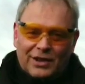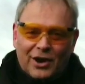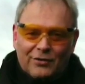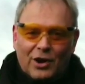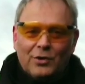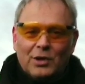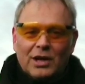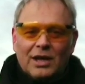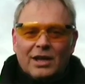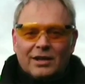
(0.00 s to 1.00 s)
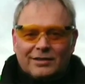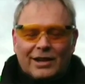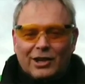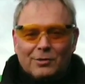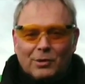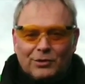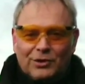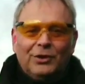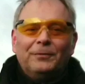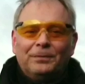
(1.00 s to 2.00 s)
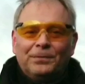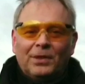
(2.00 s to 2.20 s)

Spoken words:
the RO, telling you what to do.